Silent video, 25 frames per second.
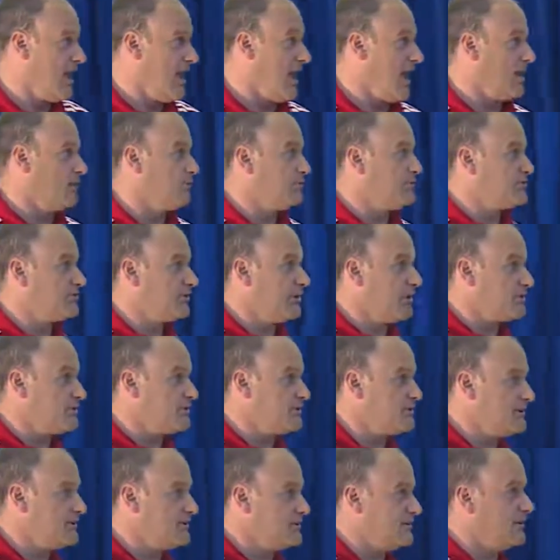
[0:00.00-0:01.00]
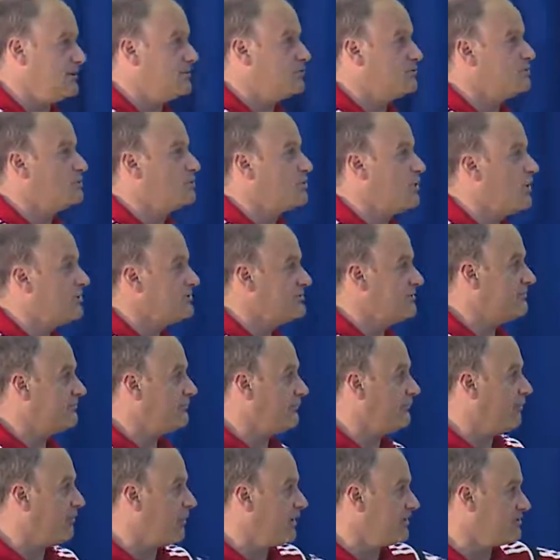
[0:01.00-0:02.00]
And we started this in
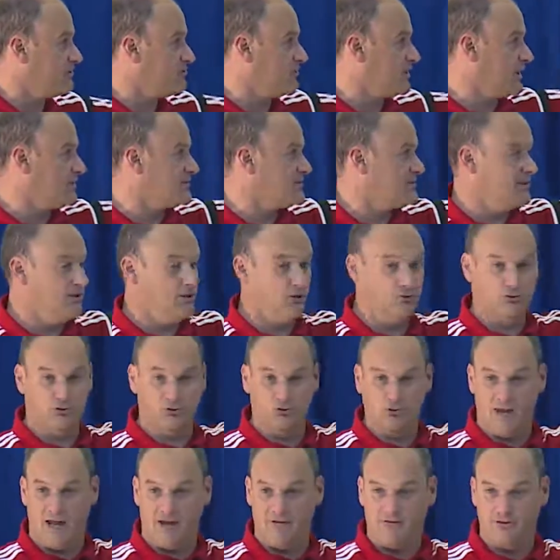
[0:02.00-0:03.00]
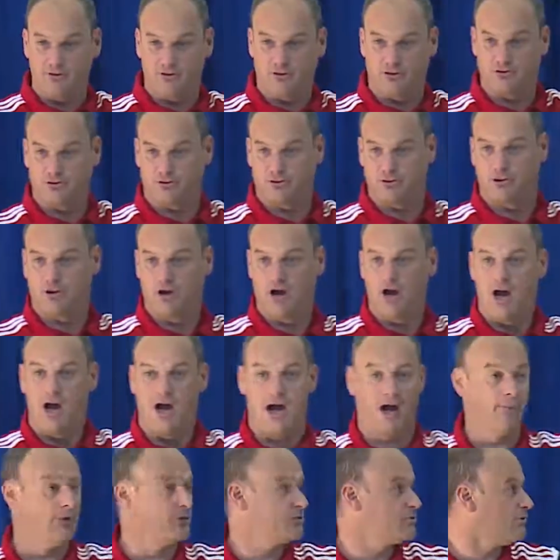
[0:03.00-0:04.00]
2004, as you can see, on 2 levels also,
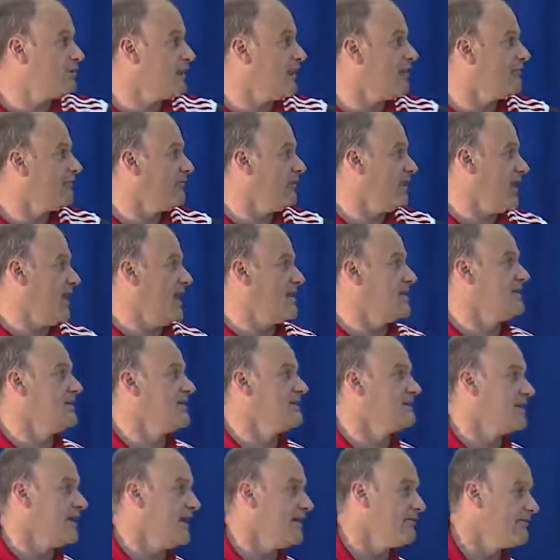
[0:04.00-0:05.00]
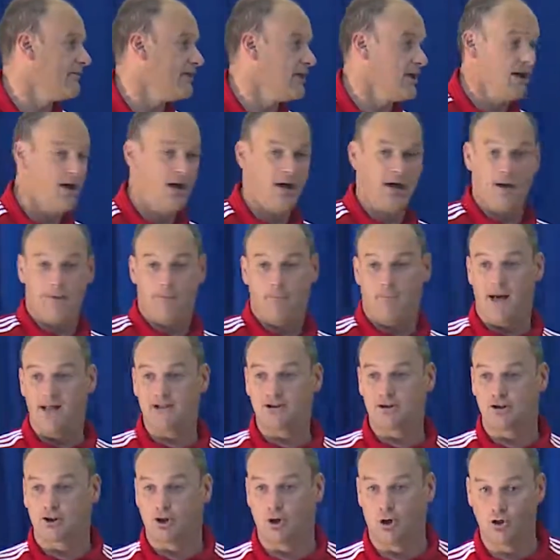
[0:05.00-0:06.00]
amateur level and elite level.
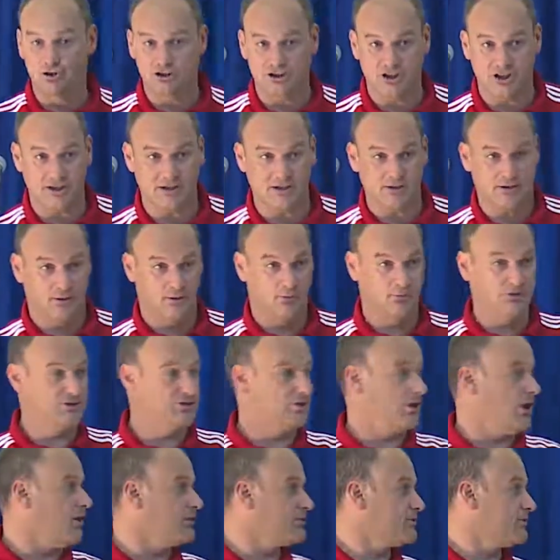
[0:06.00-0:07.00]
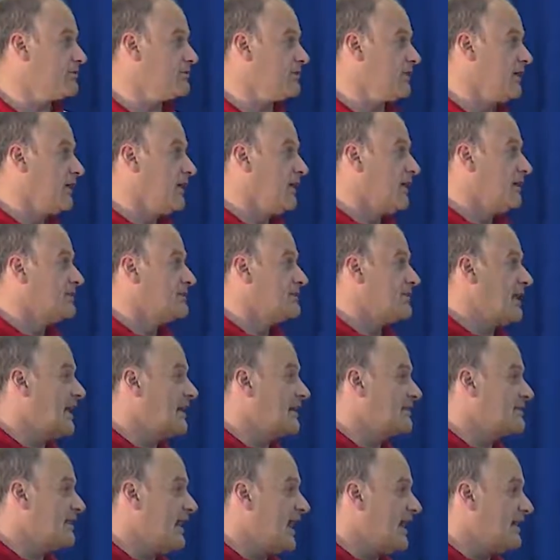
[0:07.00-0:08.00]
Mental coaching, we started.
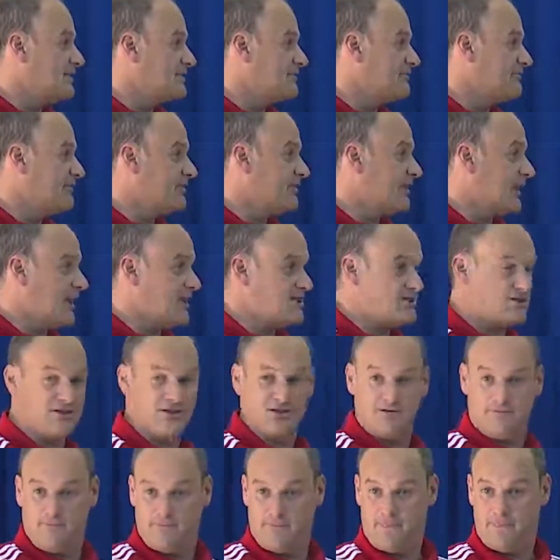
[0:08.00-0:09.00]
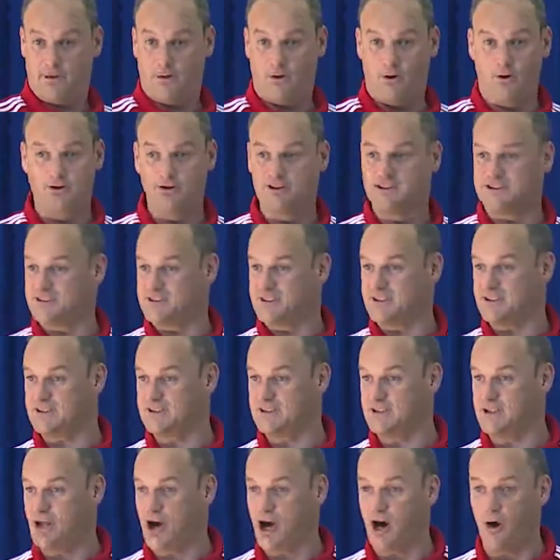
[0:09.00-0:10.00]
Talent identification, only
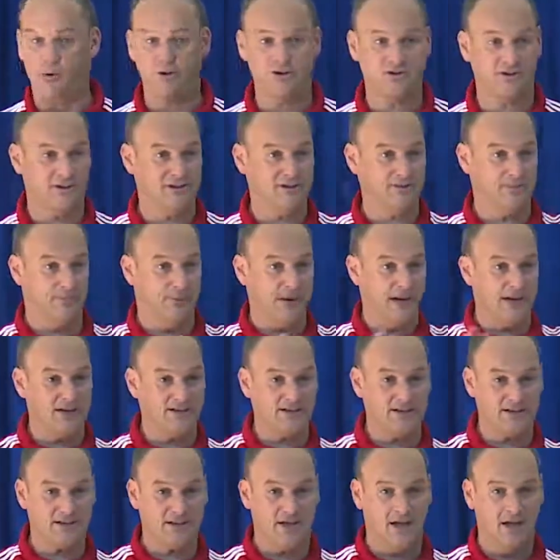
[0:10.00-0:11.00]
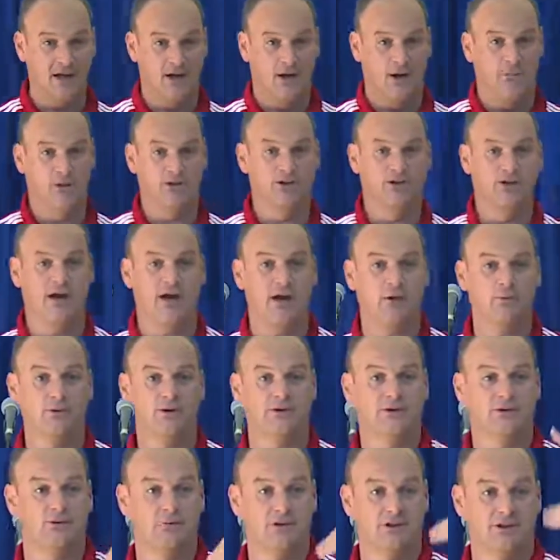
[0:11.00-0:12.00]
16 hours, it's basic, but there
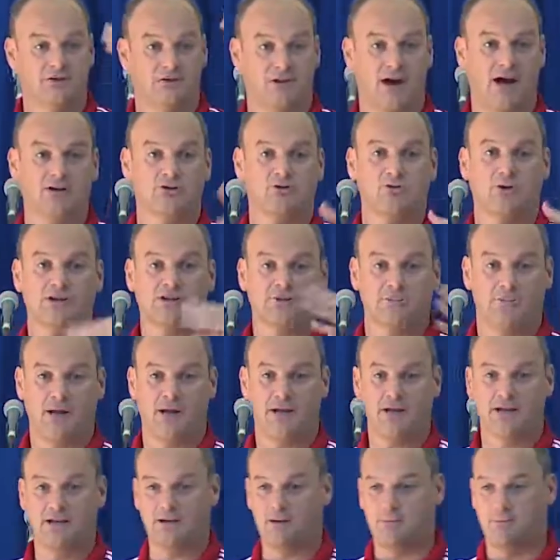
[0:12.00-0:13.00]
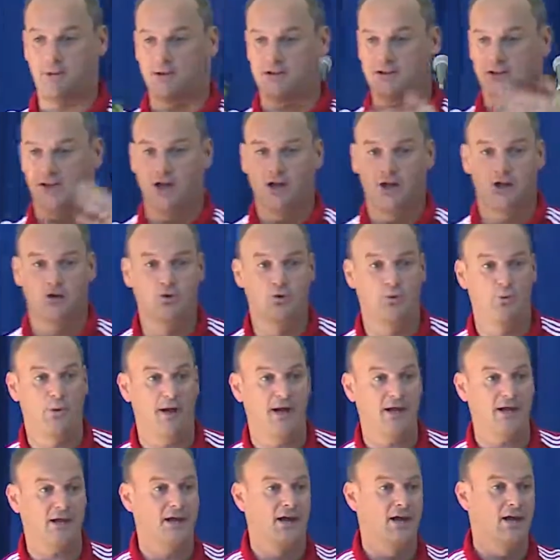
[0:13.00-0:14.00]
we try to explain a little bit the
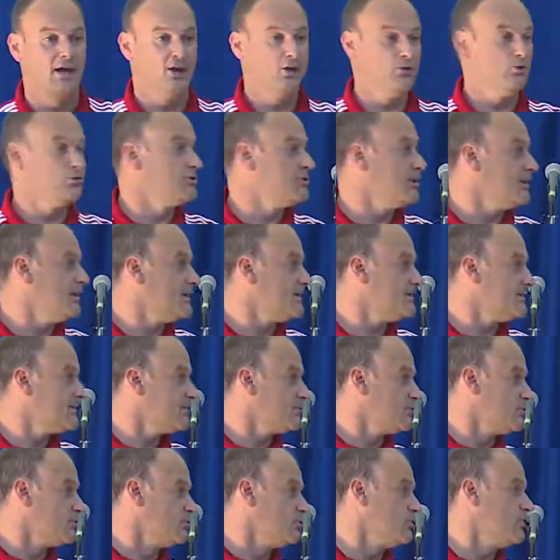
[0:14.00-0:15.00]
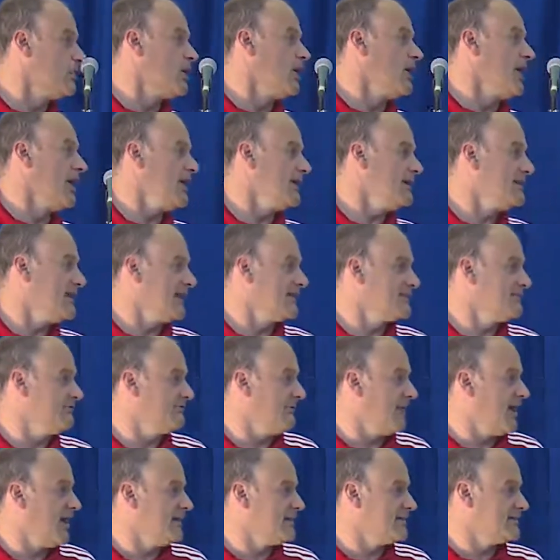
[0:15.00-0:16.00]
way you need to
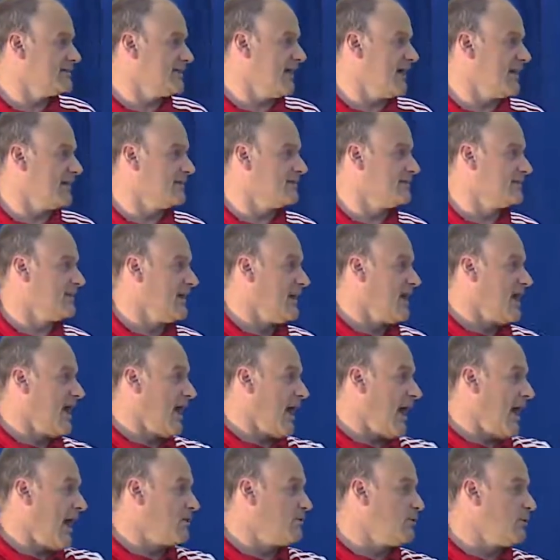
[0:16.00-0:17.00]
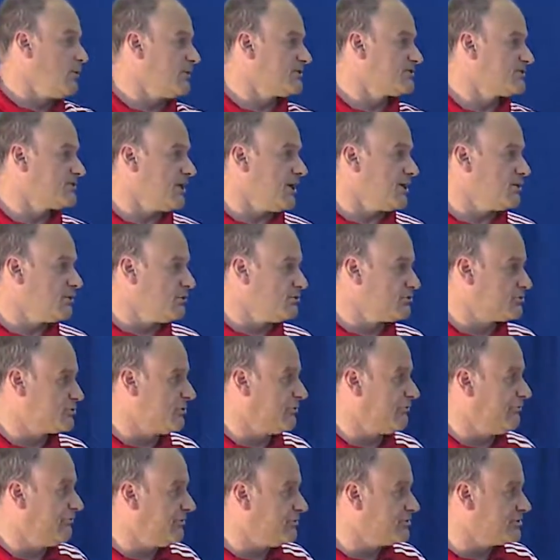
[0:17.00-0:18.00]
identify talent. And we will start
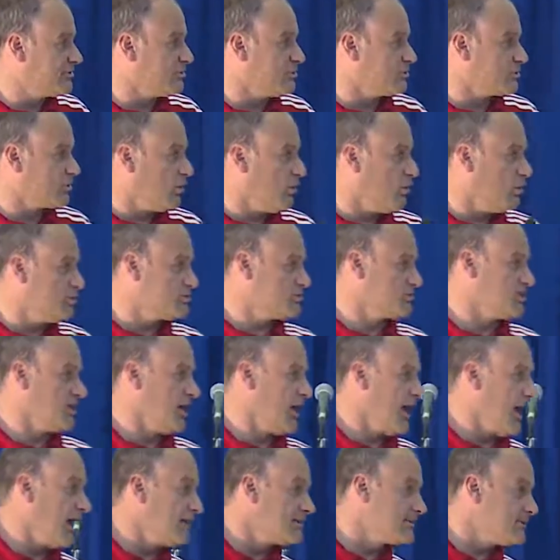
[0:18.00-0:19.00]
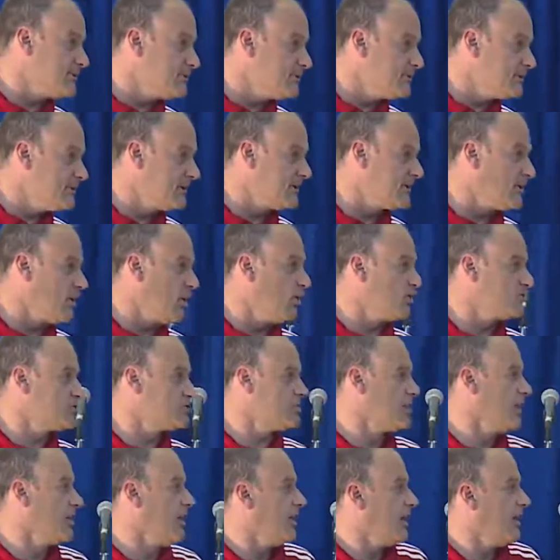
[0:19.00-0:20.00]
also physical coach, LTPD coach,
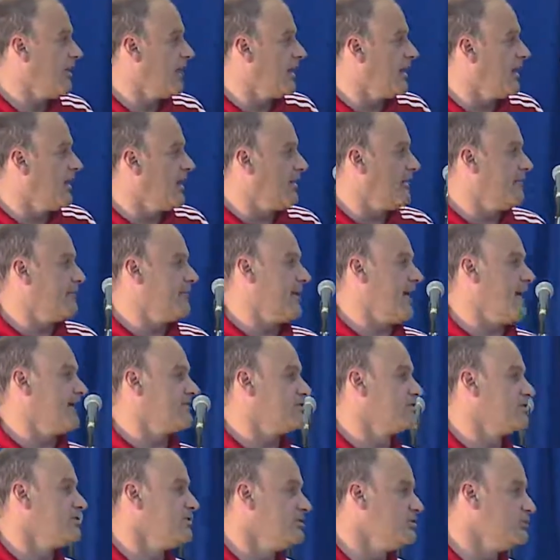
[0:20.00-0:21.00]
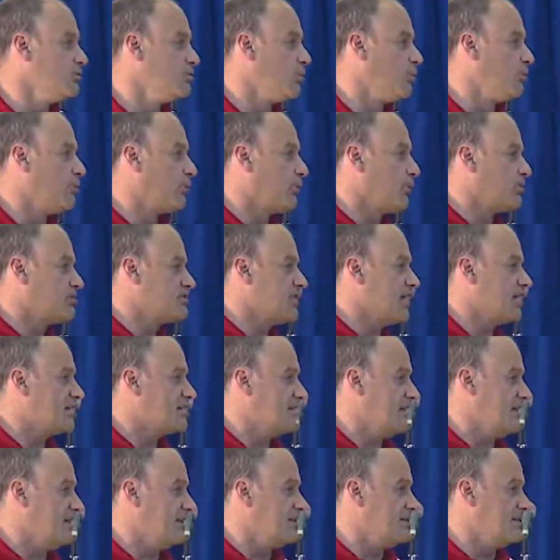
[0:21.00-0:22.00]
as a new project
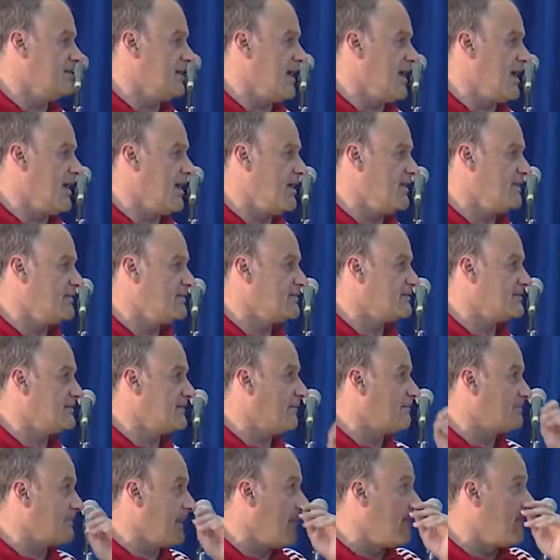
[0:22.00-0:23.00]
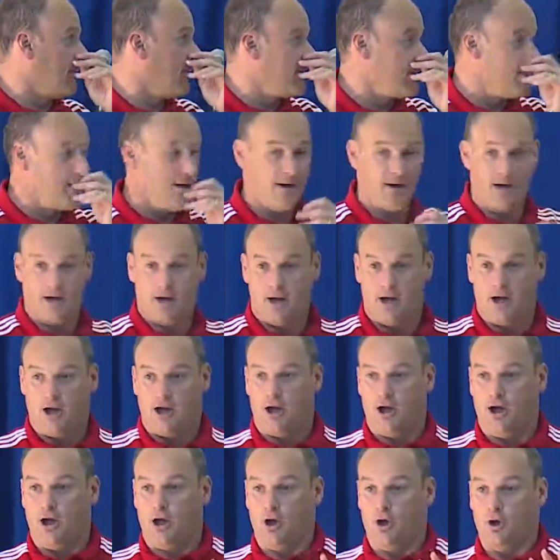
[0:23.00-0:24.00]
in September.
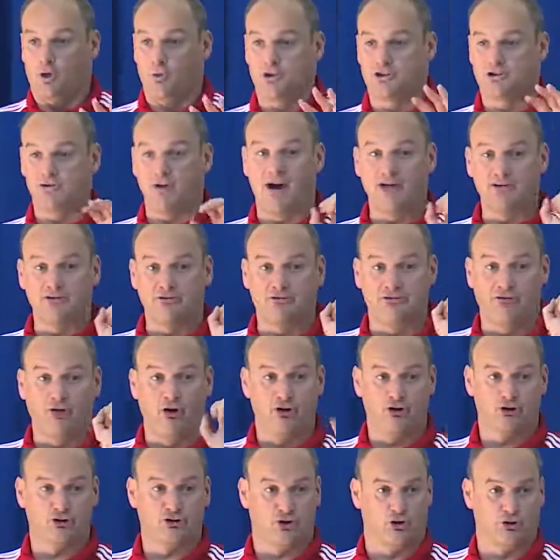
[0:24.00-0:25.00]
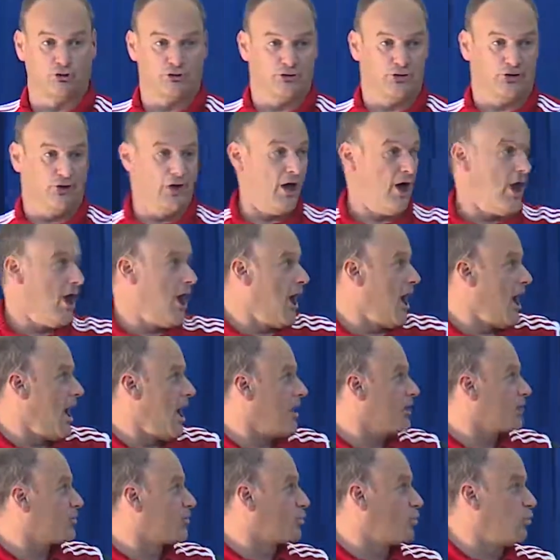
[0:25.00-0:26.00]
We try to focus on
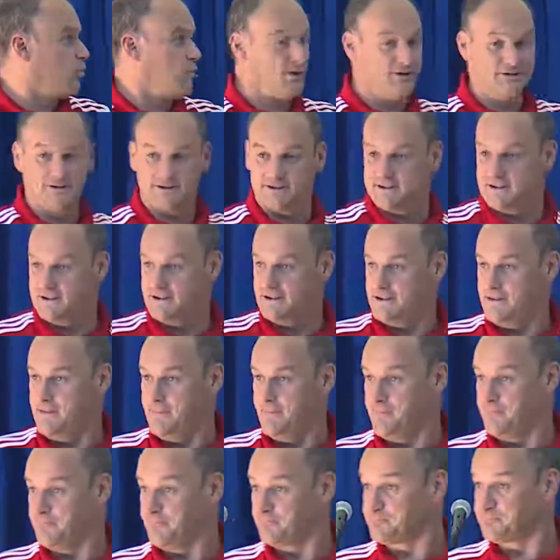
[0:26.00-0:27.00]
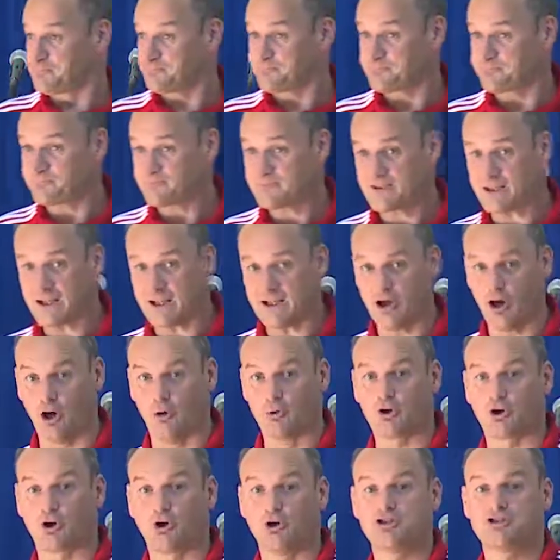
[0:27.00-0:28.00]
quantity in
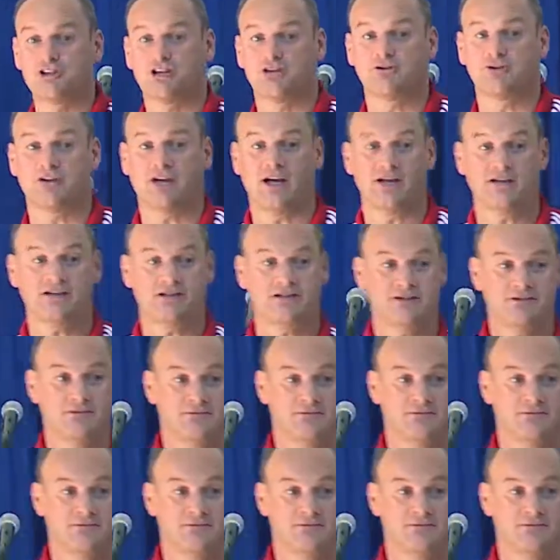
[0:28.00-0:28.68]
our coach education,